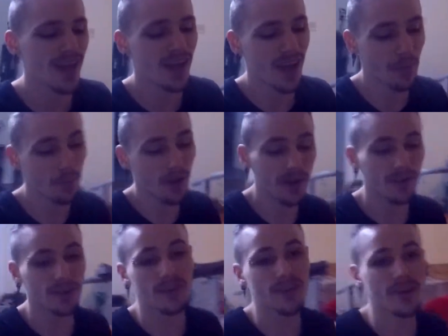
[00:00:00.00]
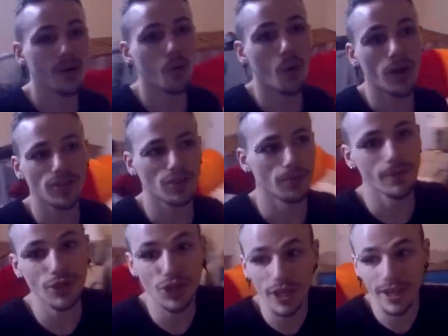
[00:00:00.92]
I'm not in Owasso,
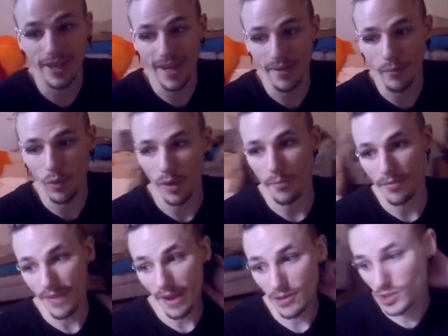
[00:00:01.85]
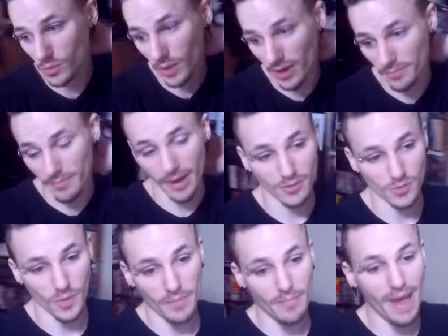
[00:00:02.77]
Michigan anymore. I'm 1,000 miles
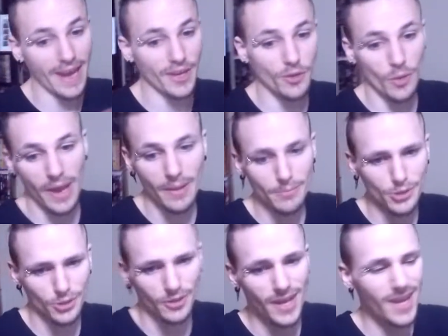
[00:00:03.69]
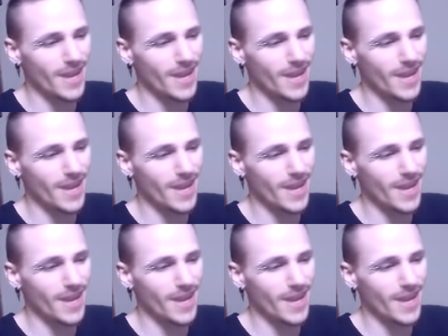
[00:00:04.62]
away back in New Hampshire.